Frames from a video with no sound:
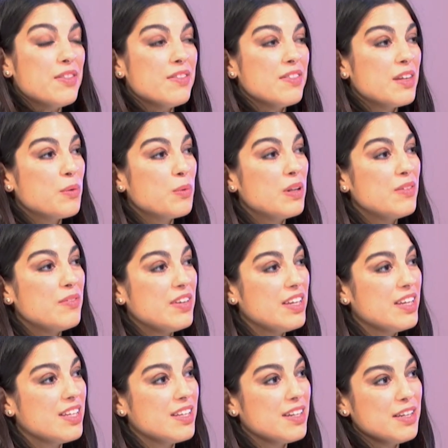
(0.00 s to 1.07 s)
there will
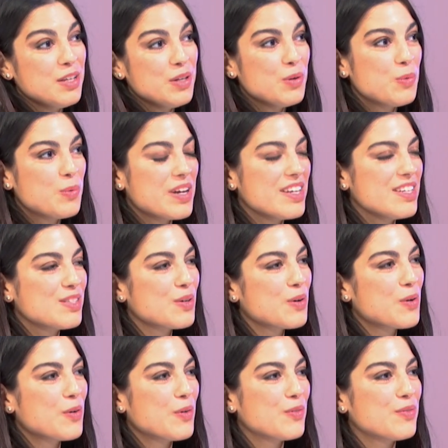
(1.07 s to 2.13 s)
be new ways
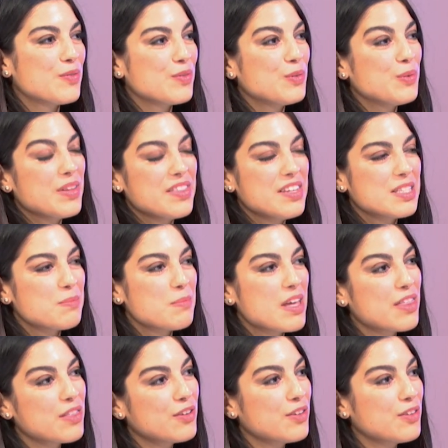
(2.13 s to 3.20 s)
of doing this
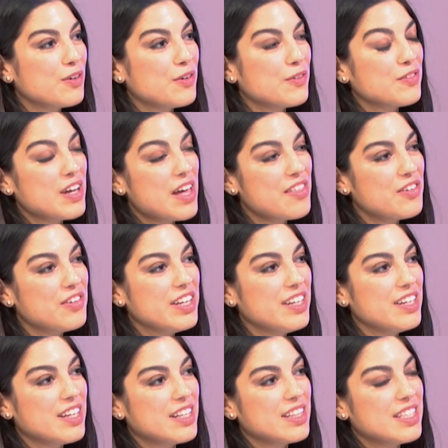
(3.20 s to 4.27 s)
method of
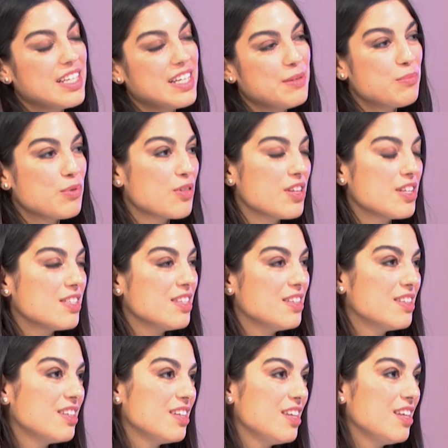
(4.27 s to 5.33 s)
gathering and then
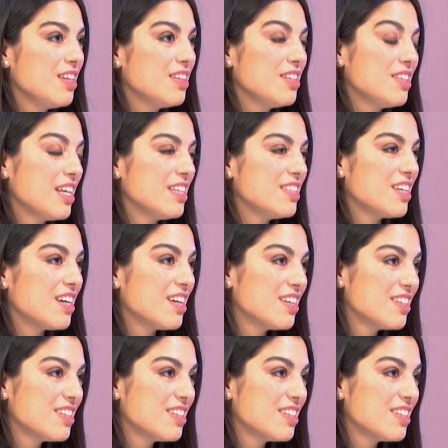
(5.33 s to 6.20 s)
processing the data?